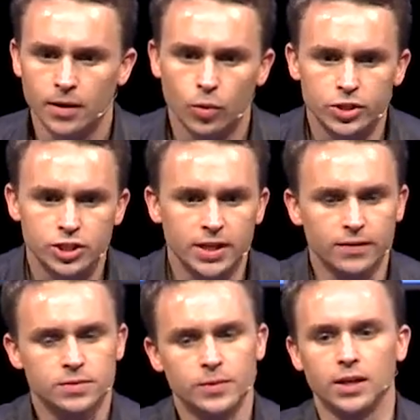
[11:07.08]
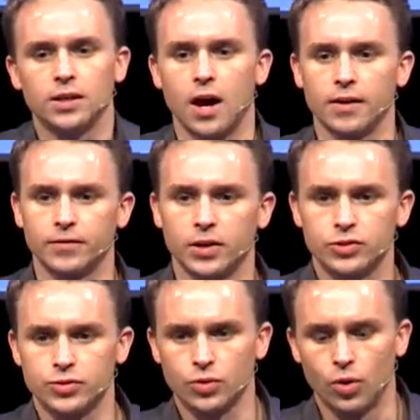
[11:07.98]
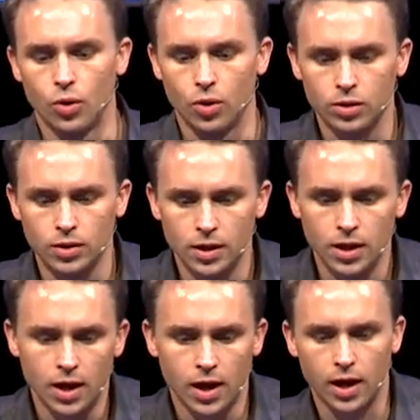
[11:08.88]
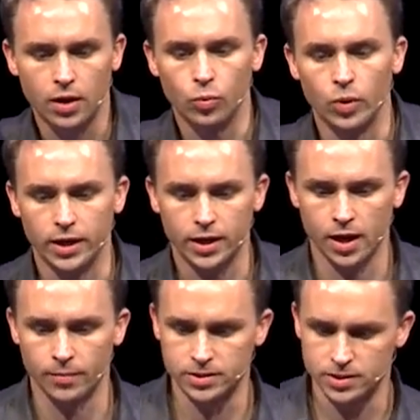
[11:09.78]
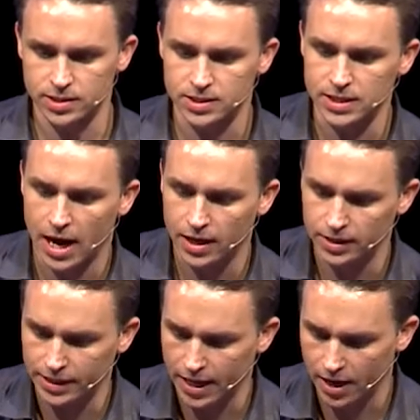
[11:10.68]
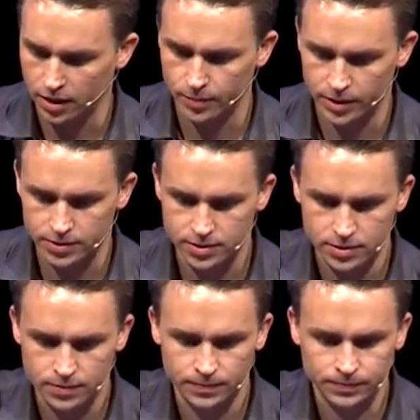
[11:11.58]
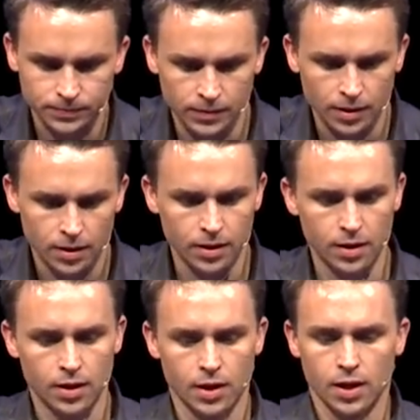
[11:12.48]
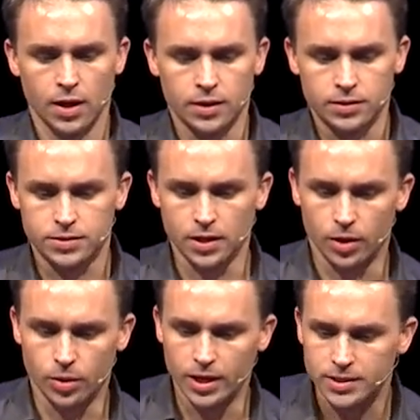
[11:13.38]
which gives me a lot of control when it comes to styling elements. So